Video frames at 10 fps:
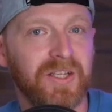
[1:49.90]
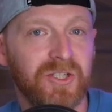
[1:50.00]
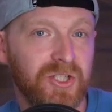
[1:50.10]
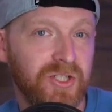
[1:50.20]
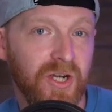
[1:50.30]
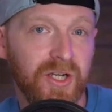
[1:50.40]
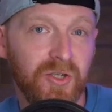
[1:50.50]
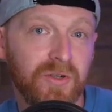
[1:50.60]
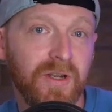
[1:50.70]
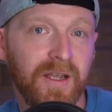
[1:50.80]

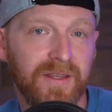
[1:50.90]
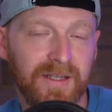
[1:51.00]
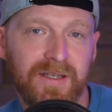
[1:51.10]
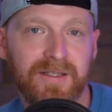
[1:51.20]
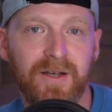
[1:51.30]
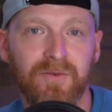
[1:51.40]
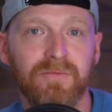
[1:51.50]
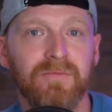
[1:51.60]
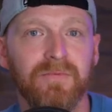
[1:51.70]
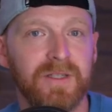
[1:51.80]
ZHIYUN, I think, is how
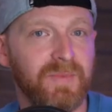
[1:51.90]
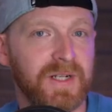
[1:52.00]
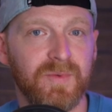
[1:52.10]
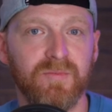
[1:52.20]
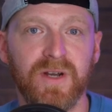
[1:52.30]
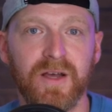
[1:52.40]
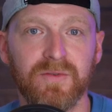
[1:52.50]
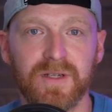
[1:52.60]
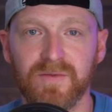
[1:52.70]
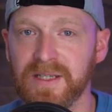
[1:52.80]
it's meant to be
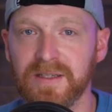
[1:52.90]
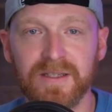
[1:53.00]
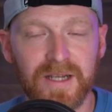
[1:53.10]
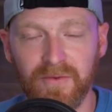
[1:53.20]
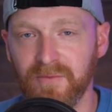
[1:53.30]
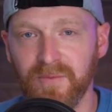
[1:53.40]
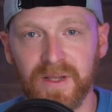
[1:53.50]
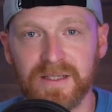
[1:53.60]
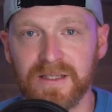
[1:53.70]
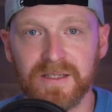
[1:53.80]
pronounced. I've seen different
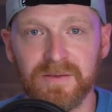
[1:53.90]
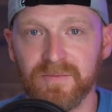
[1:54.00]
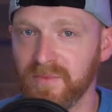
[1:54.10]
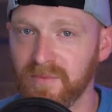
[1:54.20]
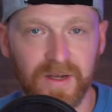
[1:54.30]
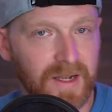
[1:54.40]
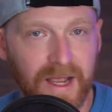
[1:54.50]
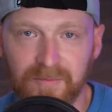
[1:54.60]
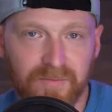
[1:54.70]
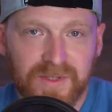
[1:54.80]
places
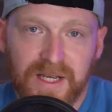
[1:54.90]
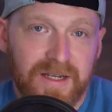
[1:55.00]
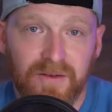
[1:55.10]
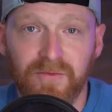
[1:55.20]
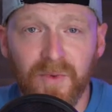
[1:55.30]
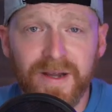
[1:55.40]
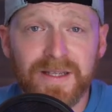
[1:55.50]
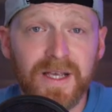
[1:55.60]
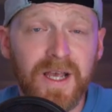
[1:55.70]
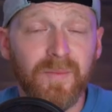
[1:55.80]
say it different
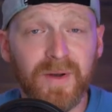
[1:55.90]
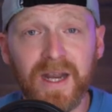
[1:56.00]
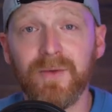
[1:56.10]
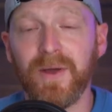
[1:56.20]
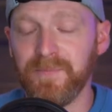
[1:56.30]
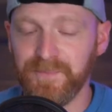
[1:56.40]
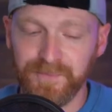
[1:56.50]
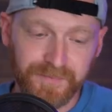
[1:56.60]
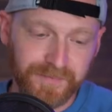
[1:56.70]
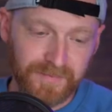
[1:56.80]
ways. But anyway,
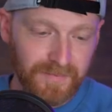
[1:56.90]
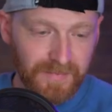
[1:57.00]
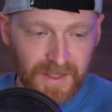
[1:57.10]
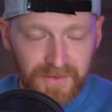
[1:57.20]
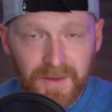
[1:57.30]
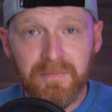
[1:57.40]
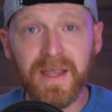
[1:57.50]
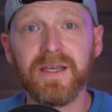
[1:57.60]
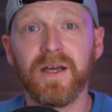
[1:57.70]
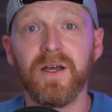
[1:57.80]
the
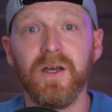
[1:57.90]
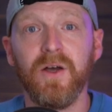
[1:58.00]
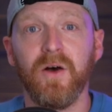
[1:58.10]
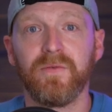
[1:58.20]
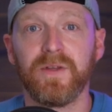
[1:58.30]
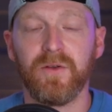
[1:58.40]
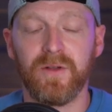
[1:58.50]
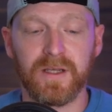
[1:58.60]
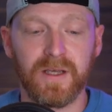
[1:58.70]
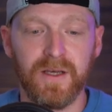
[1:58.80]
maker of, you know,
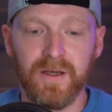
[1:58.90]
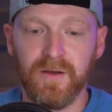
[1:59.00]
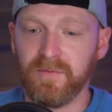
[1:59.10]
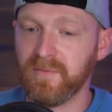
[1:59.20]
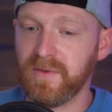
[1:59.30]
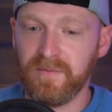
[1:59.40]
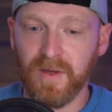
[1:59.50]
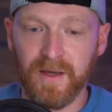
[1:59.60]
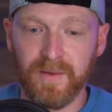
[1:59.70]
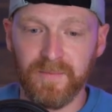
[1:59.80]
like,
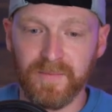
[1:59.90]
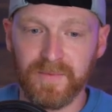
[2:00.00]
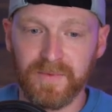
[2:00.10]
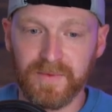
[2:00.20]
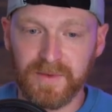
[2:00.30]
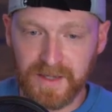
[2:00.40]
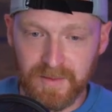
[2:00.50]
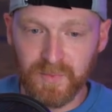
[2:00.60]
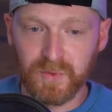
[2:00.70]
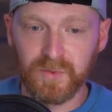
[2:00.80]

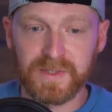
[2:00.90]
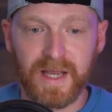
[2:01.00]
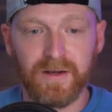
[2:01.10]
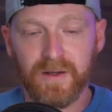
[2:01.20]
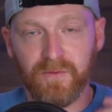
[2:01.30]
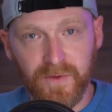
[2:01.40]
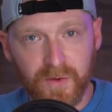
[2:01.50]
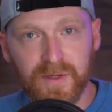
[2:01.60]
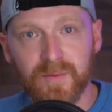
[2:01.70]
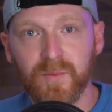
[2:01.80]
gimbals and, like,
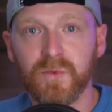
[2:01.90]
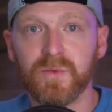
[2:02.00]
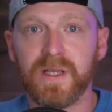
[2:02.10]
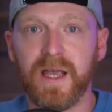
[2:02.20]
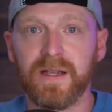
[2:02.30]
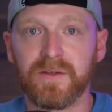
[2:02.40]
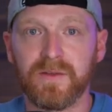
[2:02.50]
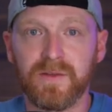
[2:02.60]
phone gimbals and